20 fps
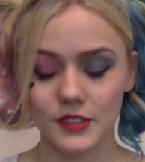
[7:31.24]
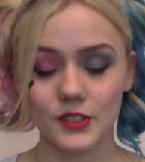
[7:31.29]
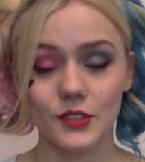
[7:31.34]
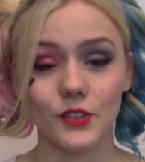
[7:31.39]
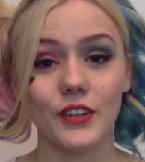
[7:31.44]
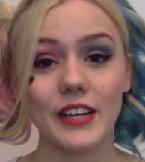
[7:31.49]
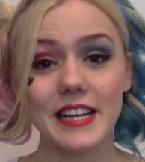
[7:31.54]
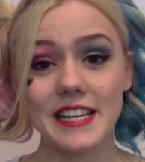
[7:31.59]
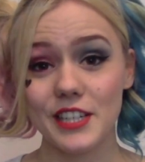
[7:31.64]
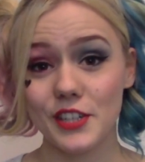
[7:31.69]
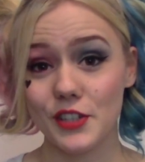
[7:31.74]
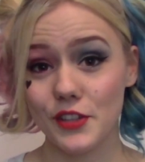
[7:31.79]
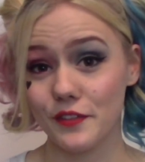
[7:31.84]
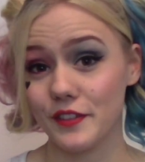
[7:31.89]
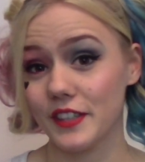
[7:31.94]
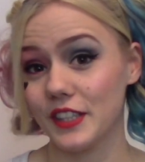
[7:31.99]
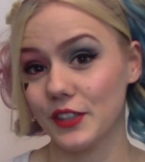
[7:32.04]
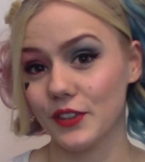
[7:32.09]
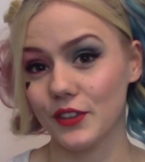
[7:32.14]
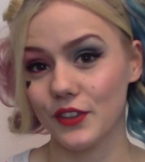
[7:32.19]
So in another
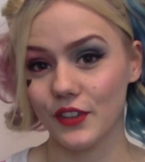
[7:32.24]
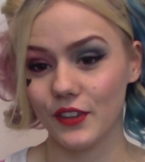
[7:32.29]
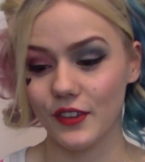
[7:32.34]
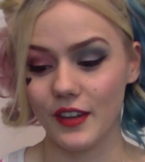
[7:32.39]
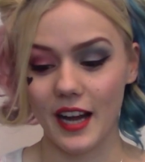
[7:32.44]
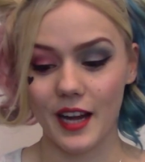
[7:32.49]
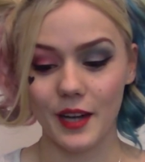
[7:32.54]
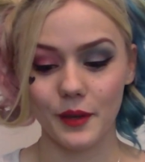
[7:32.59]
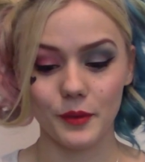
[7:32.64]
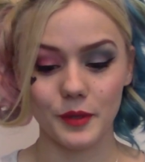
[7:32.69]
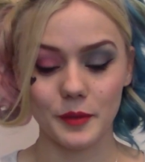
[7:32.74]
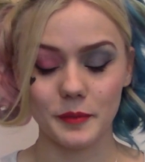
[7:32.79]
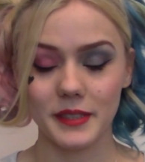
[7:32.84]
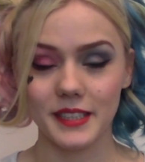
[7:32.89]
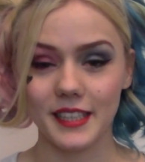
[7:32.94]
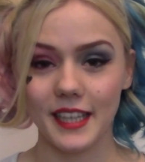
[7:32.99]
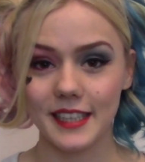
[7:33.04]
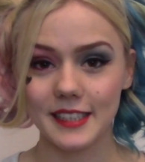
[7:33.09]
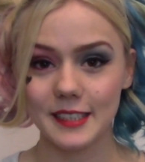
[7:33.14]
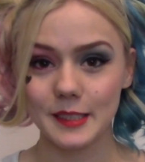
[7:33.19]
video, I will be
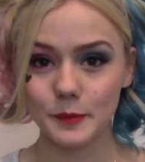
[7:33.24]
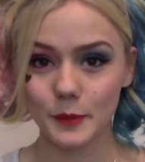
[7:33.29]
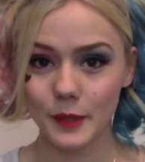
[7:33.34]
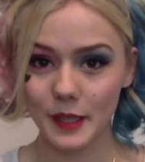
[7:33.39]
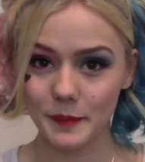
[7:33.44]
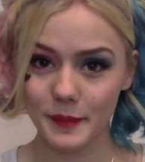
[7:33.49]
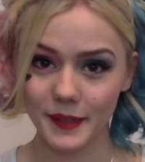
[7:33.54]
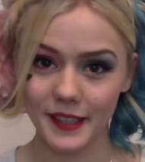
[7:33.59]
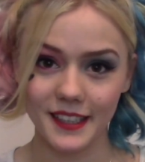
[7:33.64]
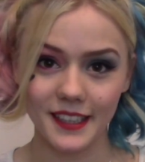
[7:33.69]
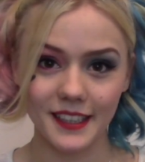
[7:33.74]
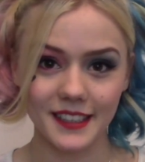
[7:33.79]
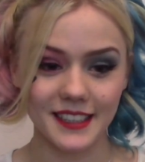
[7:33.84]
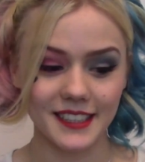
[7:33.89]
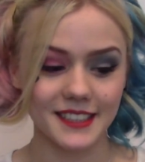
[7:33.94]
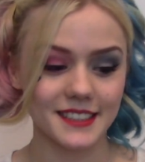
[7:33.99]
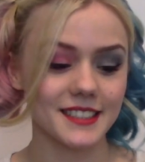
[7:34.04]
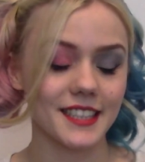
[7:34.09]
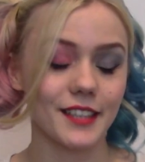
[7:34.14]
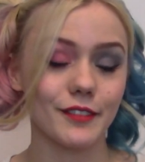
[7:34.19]
like spray painting
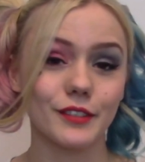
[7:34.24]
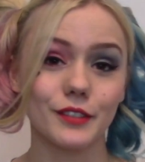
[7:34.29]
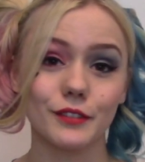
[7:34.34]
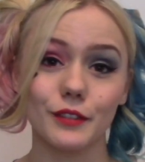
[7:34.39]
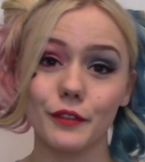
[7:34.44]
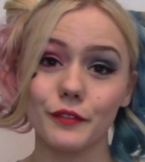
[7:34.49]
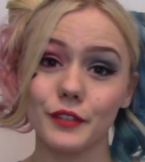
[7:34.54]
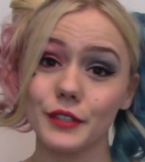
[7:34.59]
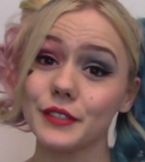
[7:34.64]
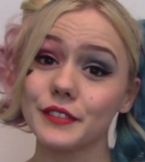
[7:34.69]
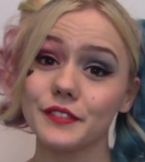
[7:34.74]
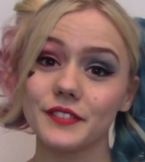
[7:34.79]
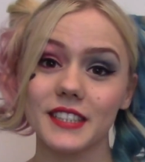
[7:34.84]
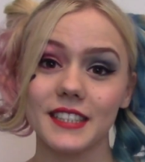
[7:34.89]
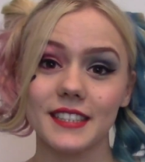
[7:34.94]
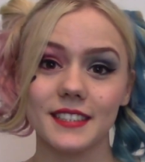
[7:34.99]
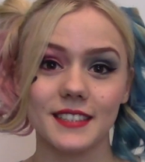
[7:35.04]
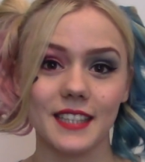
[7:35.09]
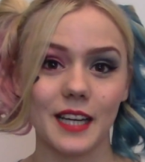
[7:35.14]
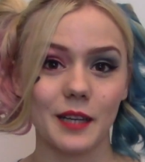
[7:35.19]
this, giving a review of
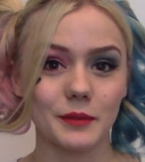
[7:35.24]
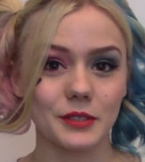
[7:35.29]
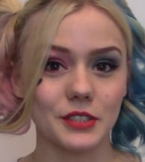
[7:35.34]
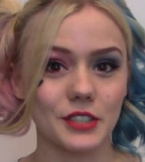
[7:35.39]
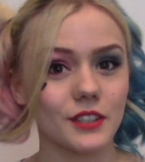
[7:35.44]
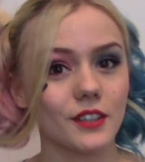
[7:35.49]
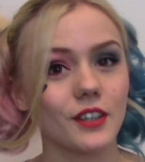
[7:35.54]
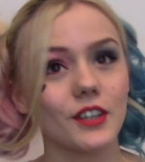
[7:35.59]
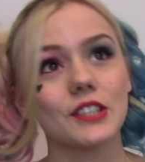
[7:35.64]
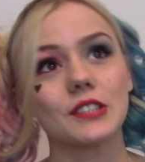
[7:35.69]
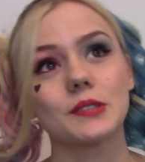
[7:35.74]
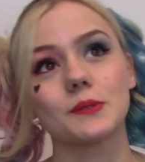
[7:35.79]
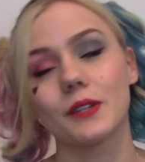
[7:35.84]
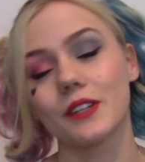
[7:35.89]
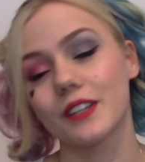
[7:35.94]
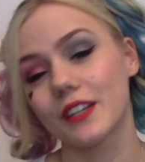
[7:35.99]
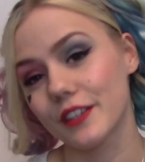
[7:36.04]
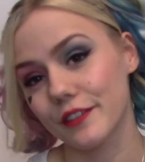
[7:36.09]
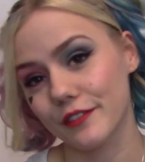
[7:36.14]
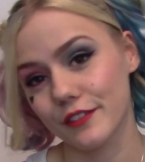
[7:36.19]
this, how much it costs, where I
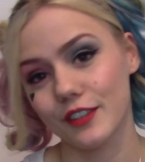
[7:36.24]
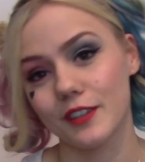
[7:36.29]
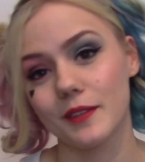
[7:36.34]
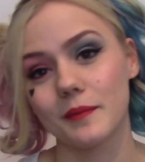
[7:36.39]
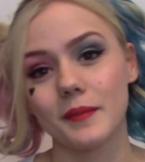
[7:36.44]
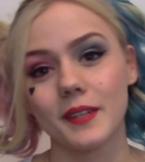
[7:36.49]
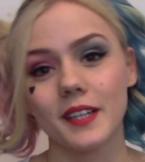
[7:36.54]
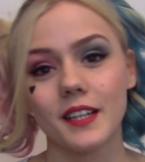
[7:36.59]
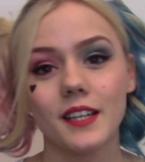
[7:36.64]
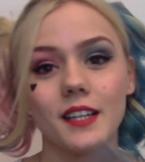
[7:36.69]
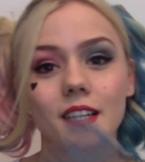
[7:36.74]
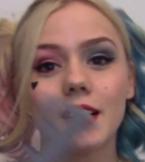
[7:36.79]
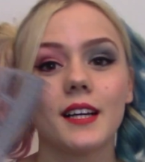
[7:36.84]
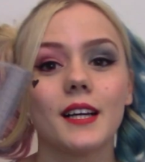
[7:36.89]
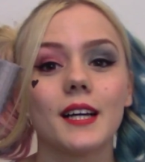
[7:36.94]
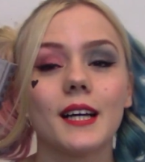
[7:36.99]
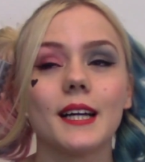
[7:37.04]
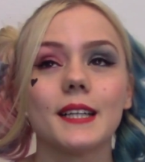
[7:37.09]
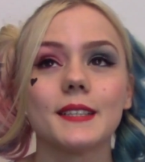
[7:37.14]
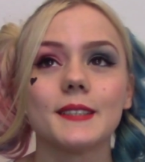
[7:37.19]
got it from,
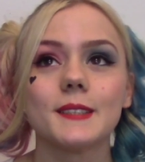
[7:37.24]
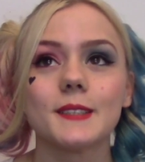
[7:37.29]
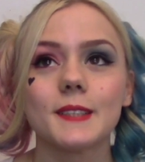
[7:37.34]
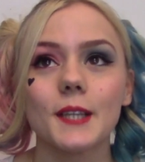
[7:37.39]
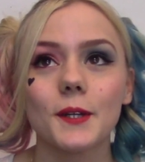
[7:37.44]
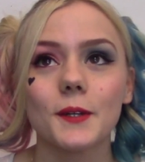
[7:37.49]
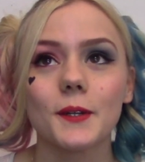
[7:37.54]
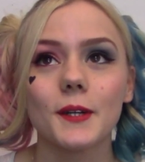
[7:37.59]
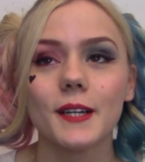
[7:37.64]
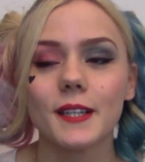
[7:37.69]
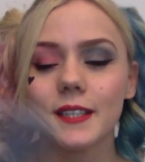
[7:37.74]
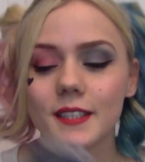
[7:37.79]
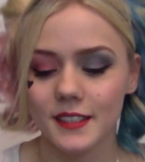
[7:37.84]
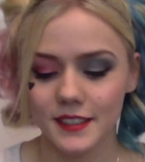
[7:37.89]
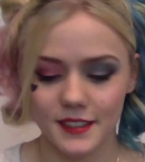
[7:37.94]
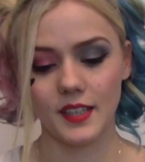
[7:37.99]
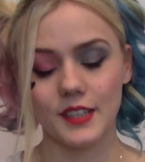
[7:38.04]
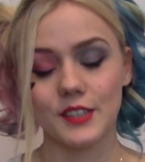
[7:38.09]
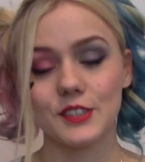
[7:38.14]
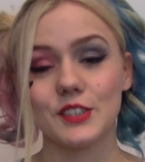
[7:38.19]
etc.
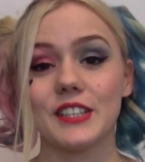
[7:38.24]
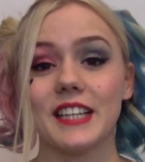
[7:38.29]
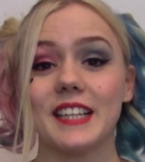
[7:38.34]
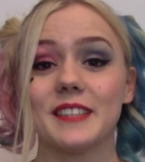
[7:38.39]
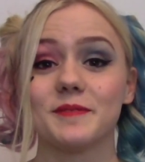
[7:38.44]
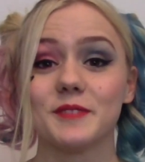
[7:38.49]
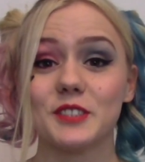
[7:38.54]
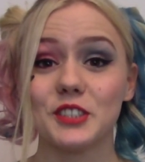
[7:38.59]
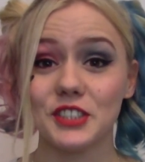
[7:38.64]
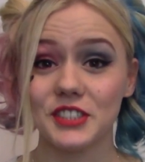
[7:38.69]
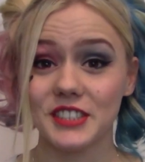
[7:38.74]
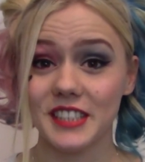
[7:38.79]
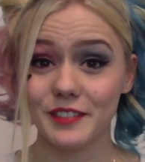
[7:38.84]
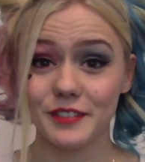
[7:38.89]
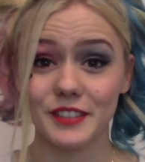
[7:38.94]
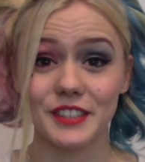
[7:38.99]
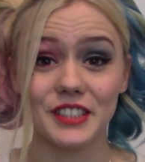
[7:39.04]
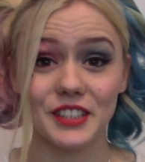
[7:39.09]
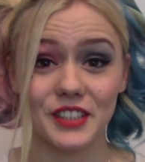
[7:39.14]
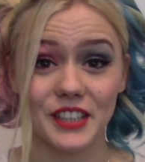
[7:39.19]
So yeah, you should
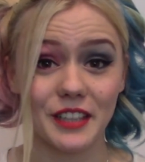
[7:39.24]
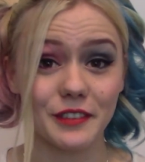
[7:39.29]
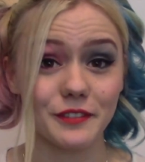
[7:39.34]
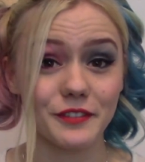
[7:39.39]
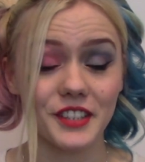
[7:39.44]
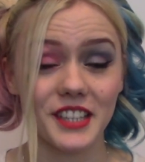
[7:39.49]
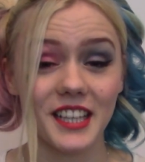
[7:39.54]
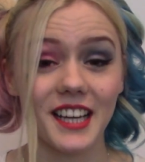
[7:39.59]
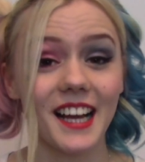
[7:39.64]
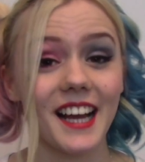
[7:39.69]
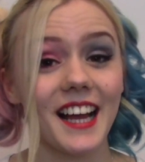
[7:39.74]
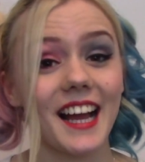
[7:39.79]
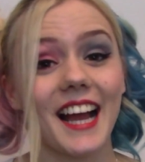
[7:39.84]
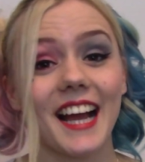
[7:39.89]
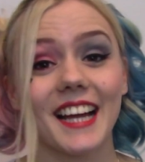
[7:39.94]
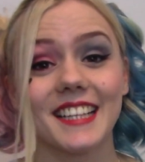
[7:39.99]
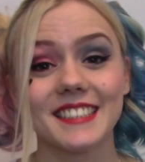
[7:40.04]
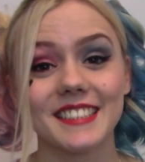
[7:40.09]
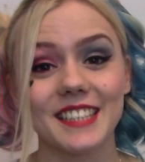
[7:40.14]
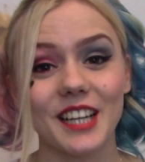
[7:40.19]
definitely look out for that
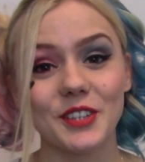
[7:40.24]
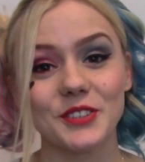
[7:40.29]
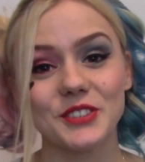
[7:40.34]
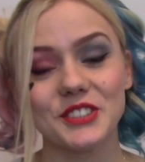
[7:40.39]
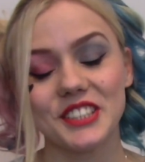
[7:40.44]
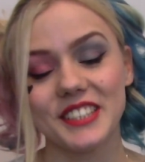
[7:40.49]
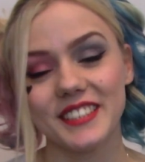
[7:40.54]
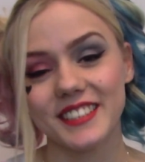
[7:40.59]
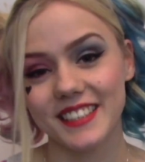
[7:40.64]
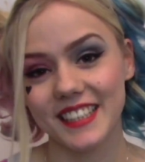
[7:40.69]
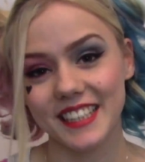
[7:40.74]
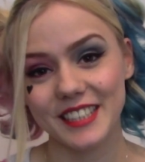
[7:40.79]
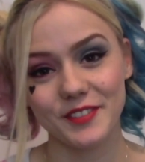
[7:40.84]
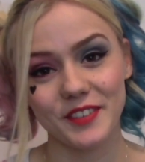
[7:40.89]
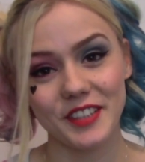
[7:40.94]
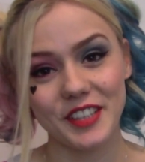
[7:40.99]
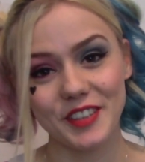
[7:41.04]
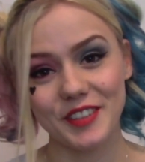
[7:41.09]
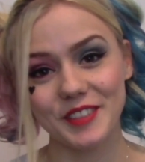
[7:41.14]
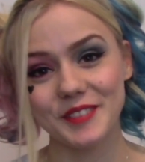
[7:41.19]
and I will see you in the next
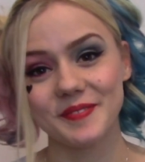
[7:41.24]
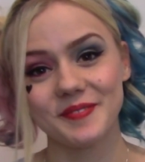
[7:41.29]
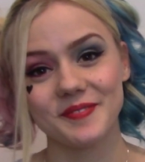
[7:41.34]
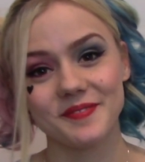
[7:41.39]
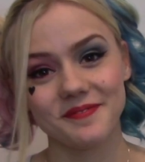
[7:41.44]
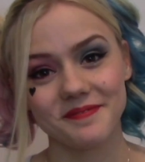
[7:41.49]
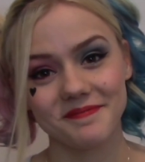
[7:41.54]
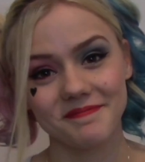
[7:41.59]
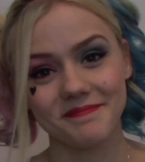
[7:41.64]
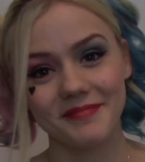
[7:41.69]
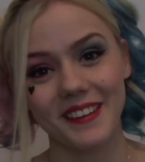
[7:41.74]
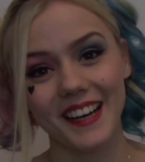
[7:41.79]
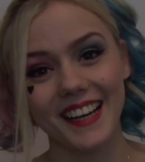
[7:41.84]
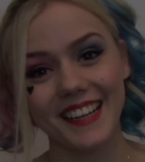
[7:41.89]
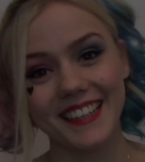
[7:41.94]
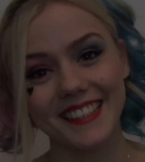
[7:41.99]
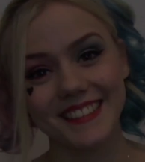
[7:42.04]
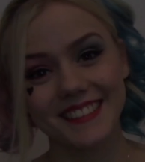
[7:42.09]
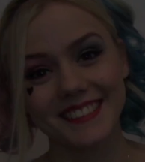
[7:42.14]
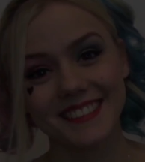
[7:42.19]
video.
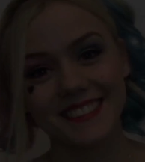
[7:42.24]
Bye!